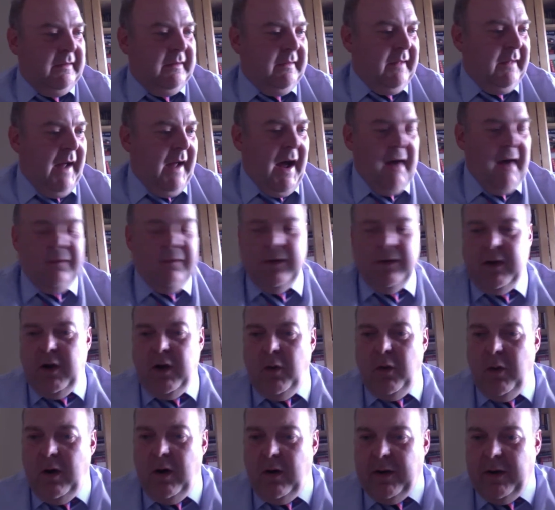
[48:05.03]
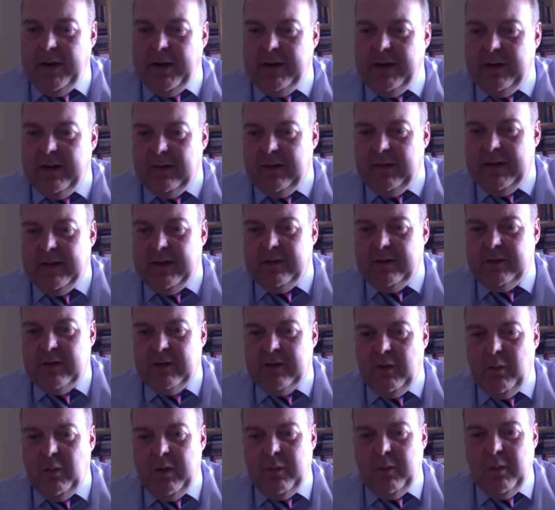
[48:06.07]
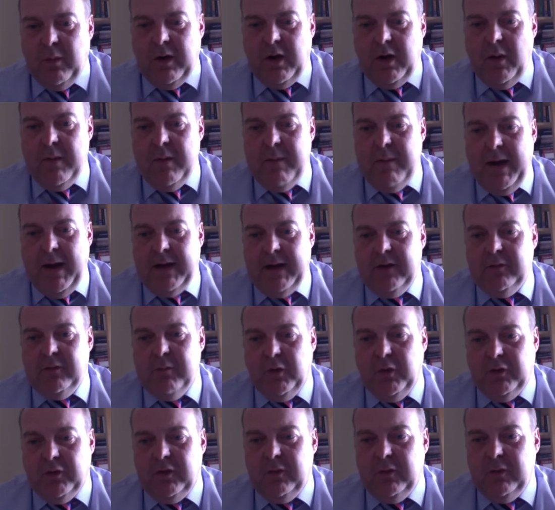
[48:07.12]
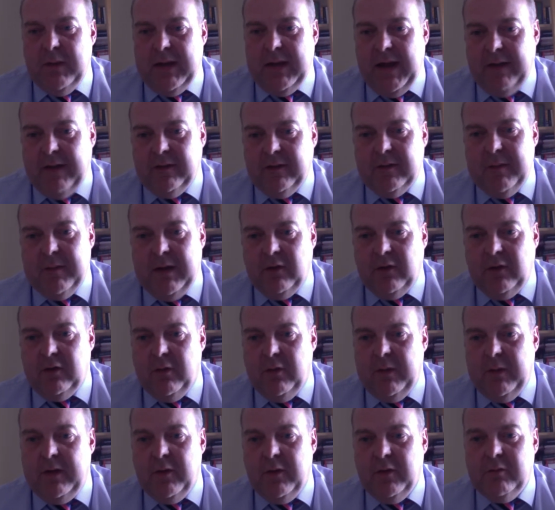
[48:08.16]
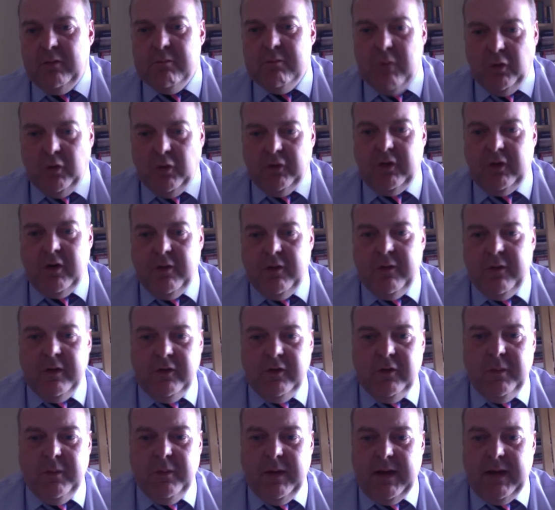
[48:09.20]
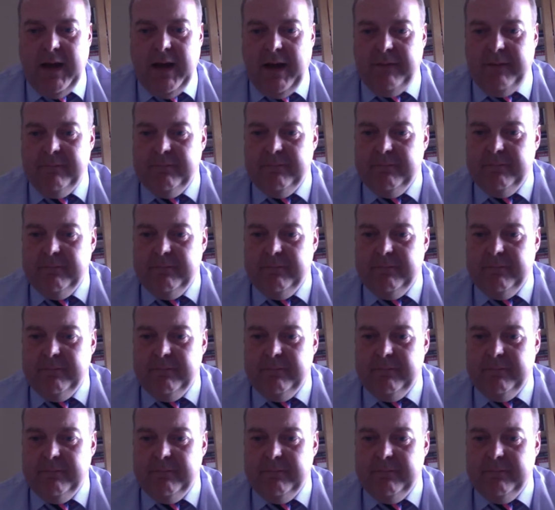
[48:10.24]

half a cohort in at least. So we're going back as much as we can to make sure we do as much coverage as we can.